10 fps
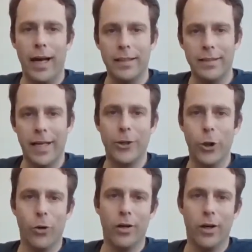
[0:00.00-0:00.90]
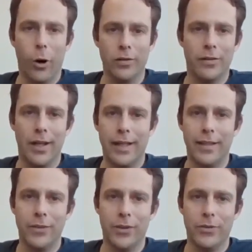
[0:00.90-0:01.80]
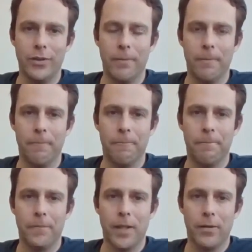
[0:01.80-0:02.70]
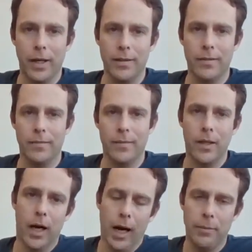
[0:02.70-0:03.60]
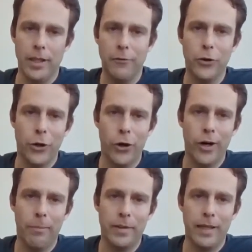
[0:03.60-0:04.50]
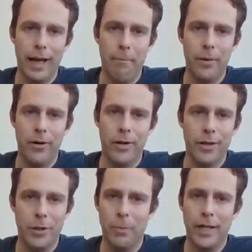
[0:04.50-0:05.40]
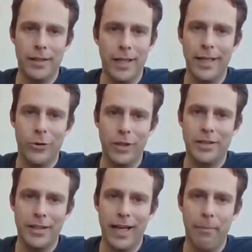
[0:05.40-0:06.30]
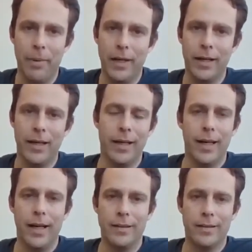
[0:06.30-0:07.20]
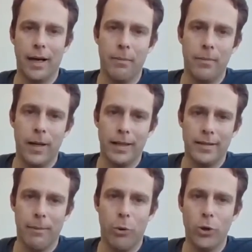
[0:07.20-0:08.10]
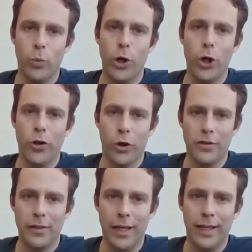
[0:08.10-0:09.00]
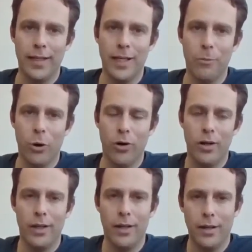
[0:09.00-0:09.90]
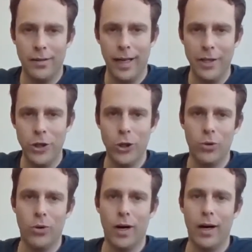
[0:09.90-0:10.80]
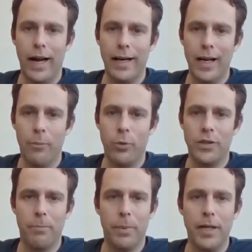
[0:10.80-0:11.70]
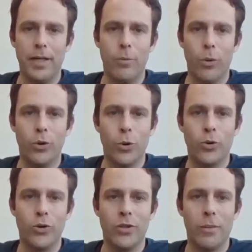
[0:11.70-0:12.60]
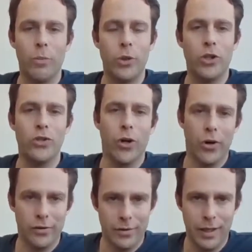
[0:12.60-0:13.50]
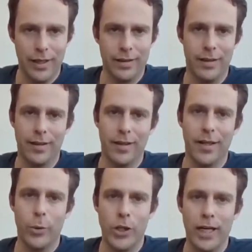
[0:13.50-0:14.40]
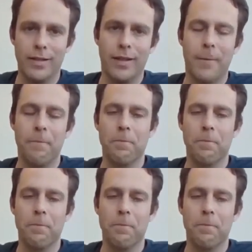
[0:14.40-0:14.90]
second order oscillating system, right? I mean, if you turn up the damper, you increase the damping, at some point it will not oscillate anymore. Then you end up with a PT2 system which is non-oscillating, which has